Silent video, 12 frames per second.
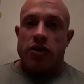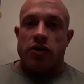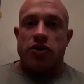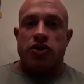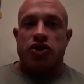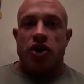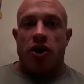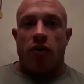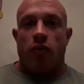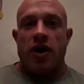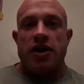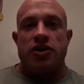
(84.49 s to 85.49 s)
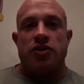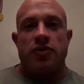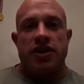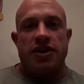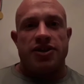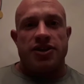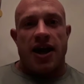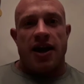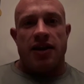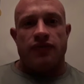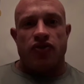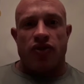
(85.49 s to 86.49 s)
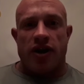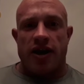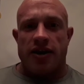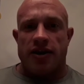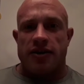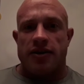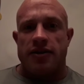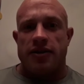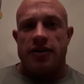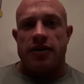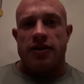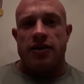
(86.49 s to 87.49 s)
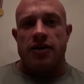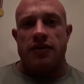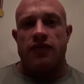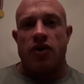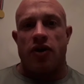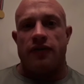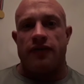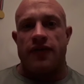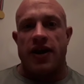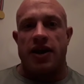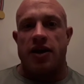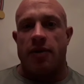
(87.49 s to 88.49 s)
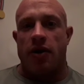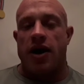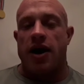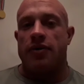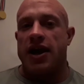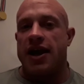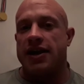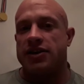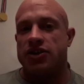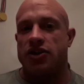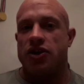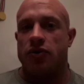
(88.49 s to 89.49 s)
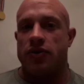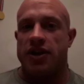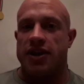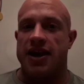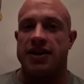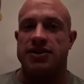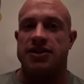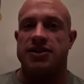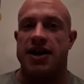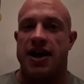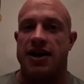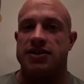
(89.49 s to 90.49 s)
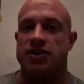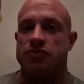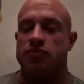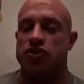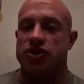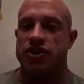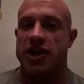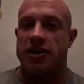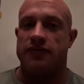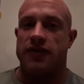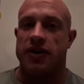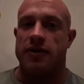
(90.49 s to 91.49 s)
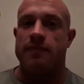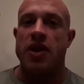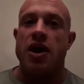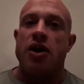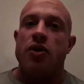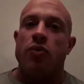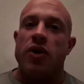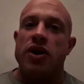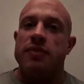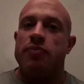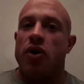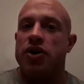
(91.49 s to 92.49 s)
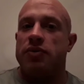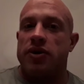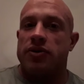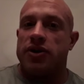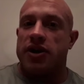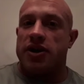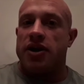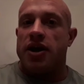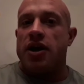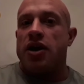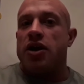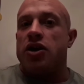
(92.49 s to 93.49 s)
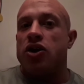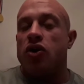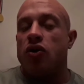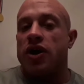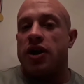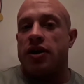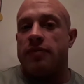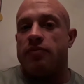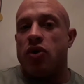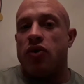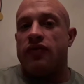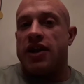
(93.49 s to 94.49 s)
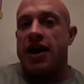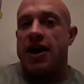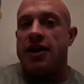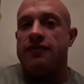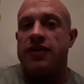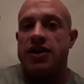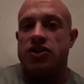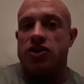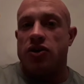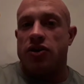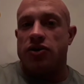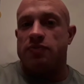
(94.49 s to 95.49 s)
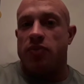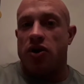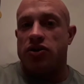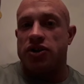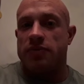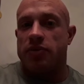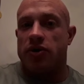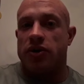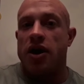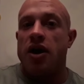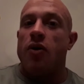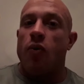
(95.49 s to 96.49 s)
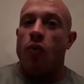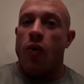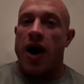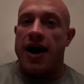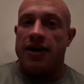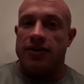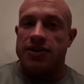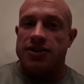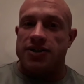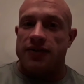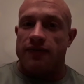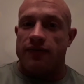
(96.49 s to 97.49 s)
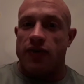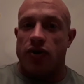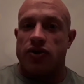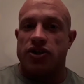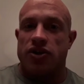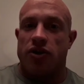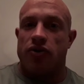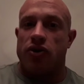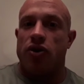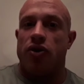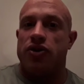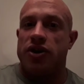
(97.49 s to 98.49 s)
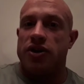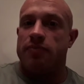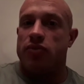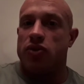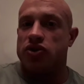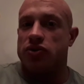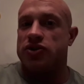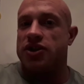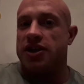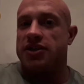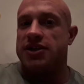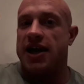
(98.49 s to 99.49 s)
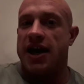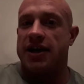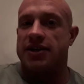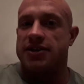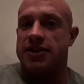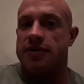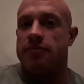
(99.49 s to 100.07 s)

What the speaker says: So when you're doing this style of training, you've got to think about how you're executing the exercise as much as anything. When you're bodybuilding, you're looking at moving the heaviest loads possible whilst focusing on loading the muscles that you're targeting.